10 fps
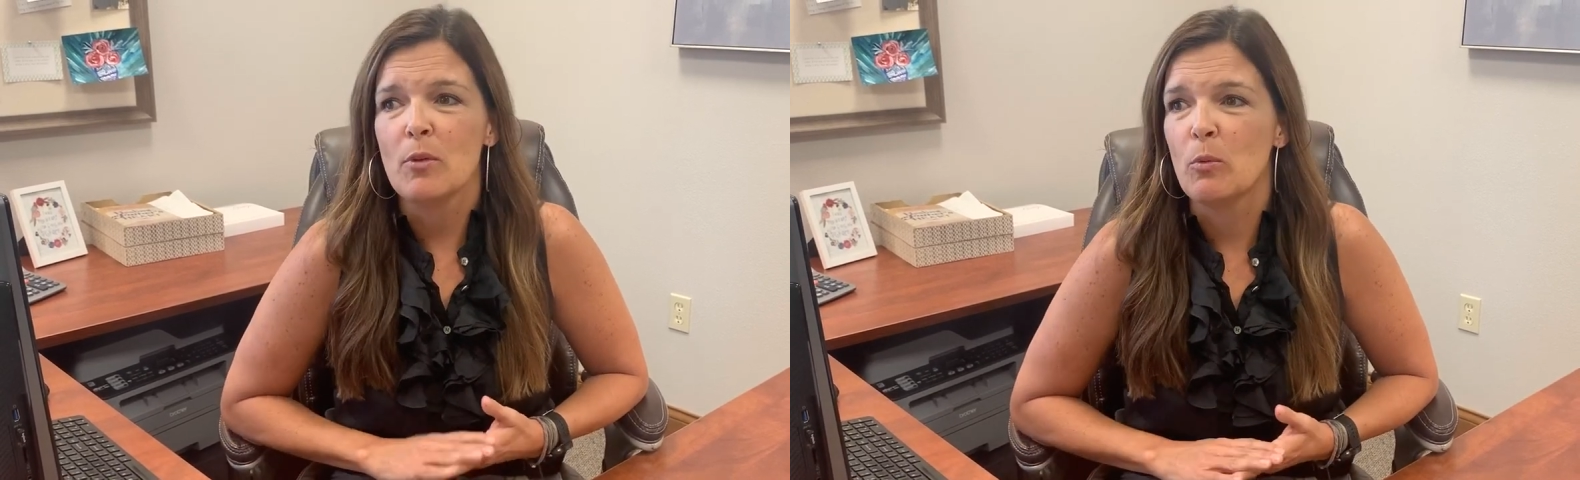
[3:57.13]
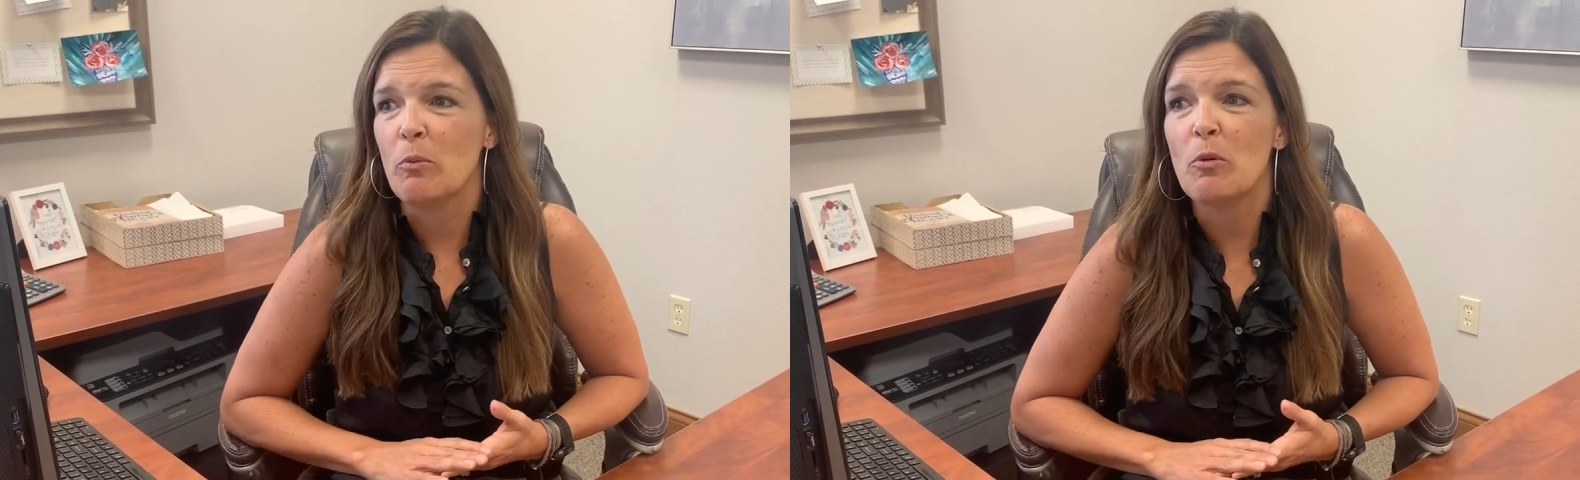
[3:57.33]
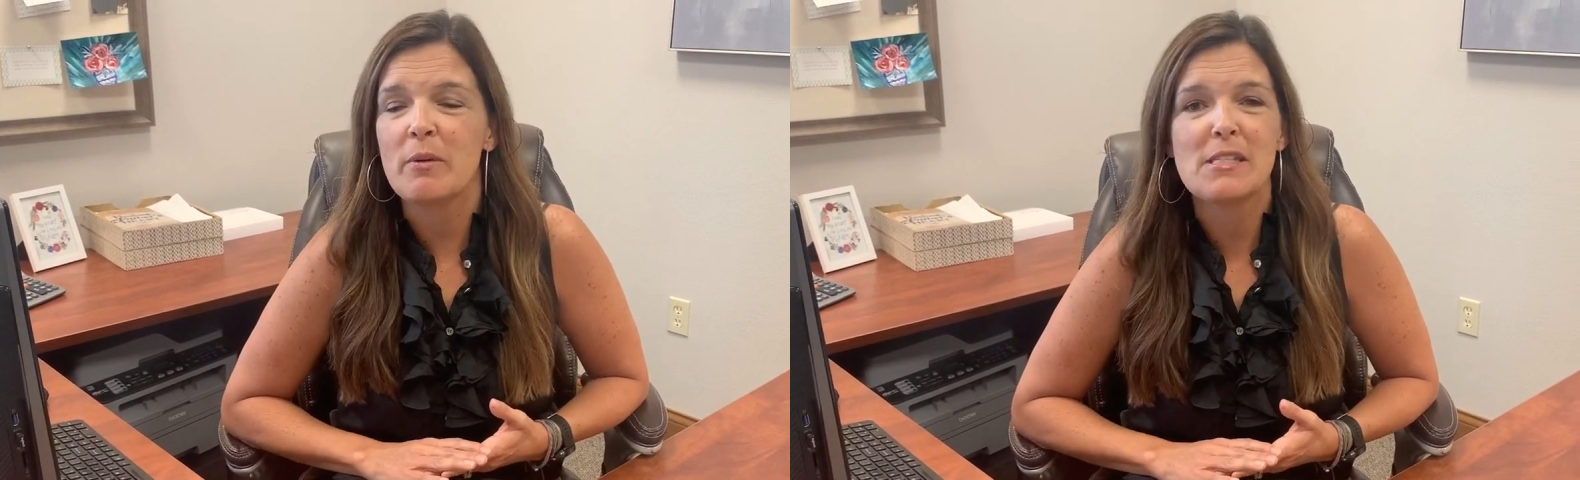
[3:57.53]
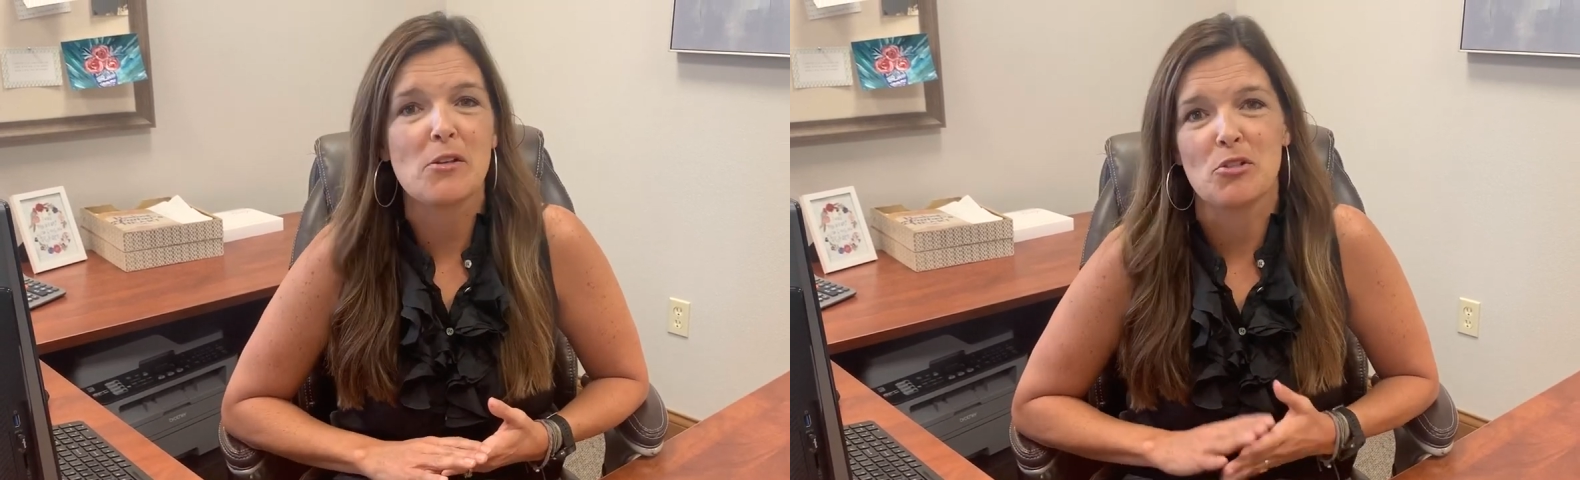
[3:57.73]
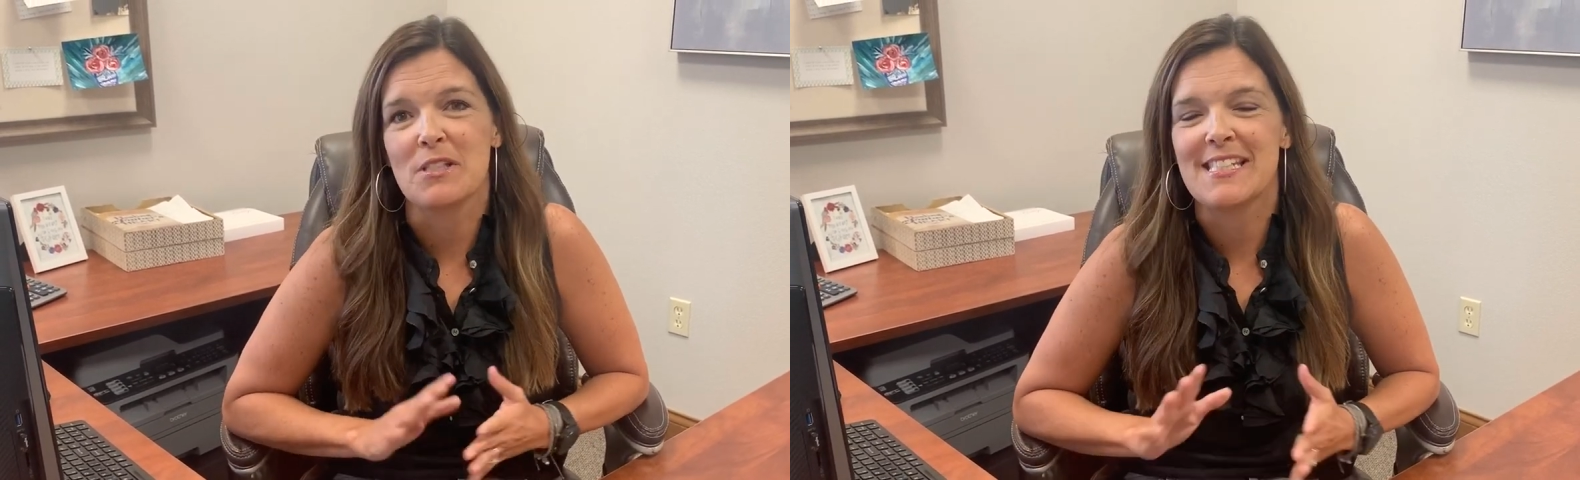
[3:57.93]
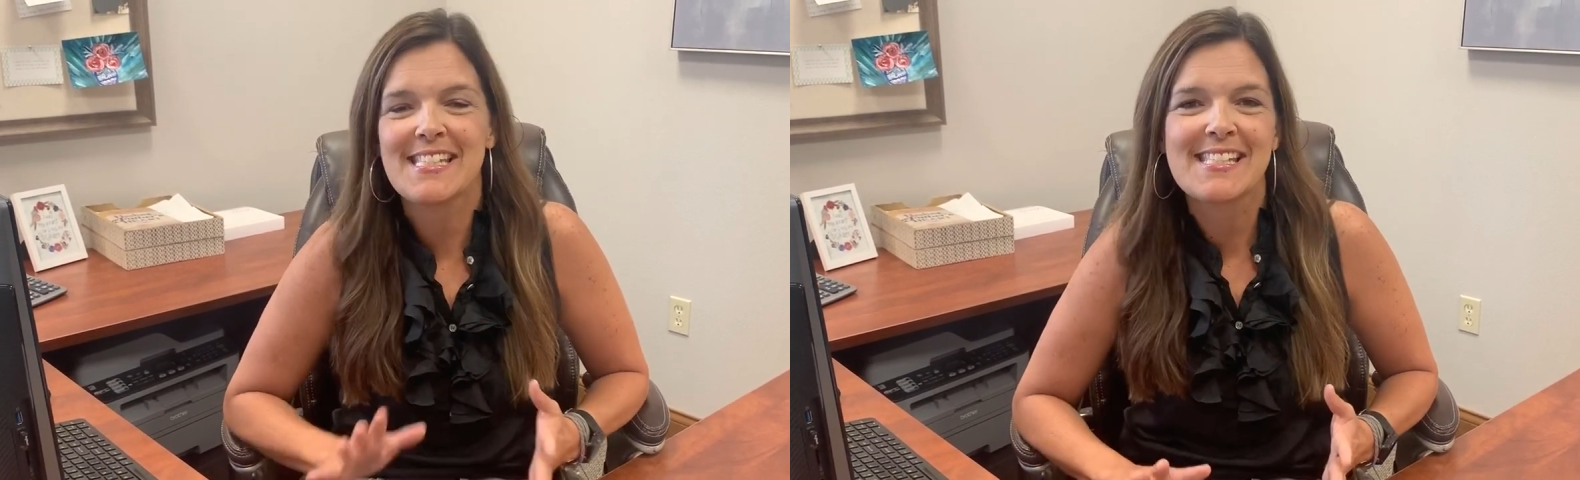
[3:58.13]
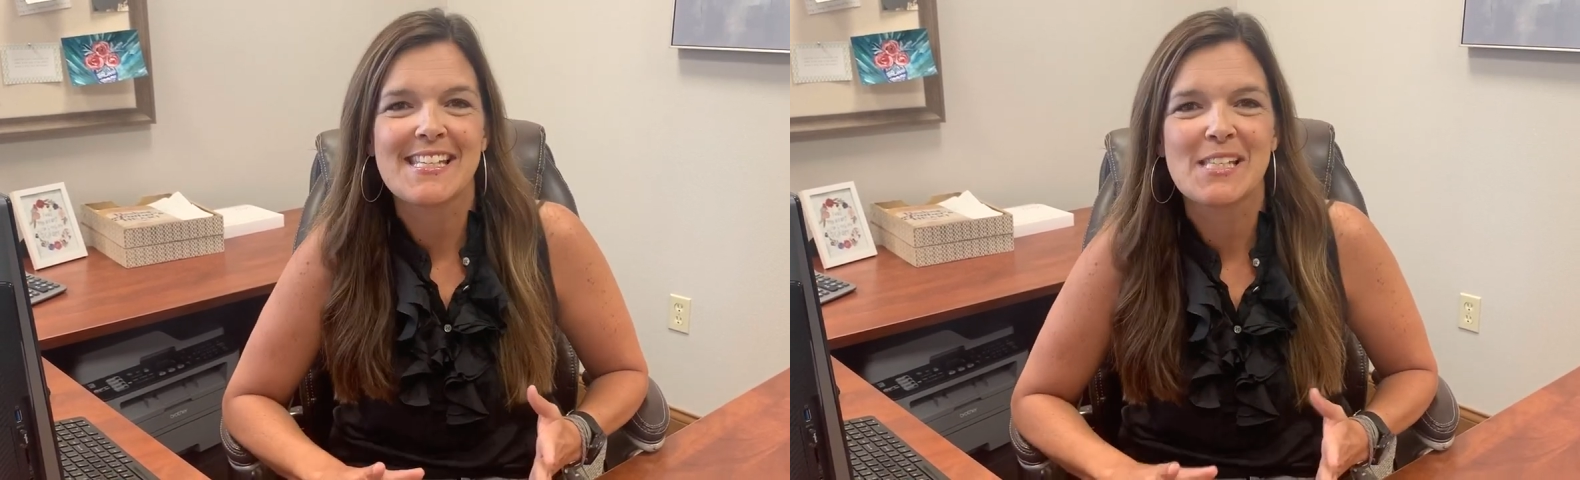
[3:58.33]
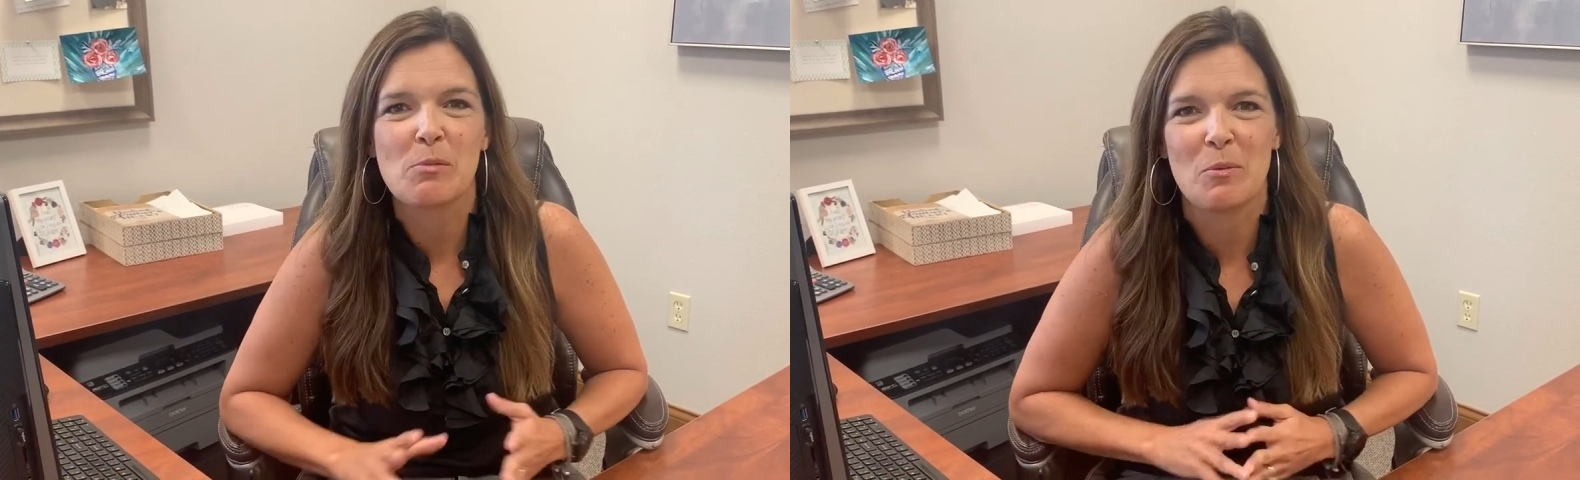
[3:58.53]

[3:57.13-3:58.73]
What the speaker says: we will be socially distanced,